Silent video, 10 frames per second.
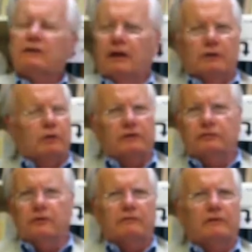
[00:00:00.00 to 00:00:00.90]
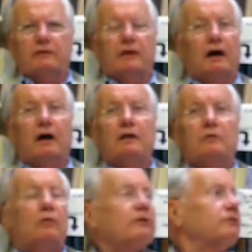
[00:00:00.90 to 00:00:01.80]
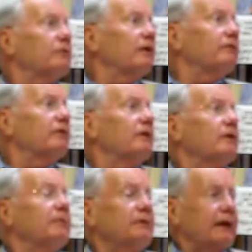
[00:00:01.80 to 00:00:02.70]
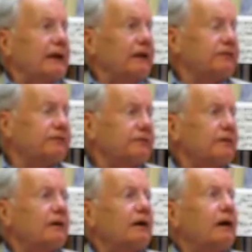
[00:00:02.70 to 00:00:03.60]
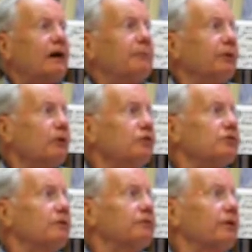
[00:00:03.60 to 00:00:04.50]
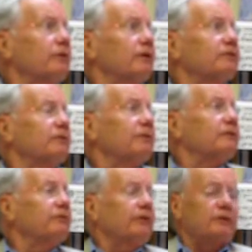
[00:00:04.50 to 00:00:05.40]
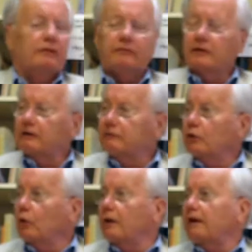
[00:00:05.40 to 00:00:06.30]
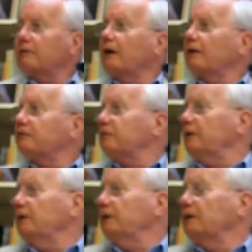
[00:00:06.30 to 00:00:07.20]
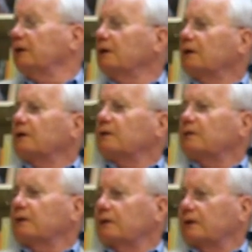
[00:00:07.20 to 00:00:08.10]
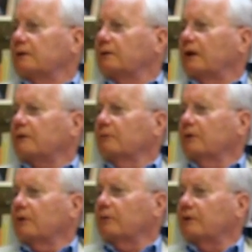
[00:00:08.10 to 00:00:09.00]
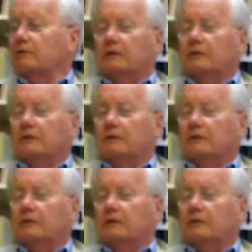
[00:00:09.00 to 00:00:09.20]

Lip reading: None whatsoever. None whatsoever. I mean, that is a pollution of journalism that's very difficult. If you all have not seen the documentary,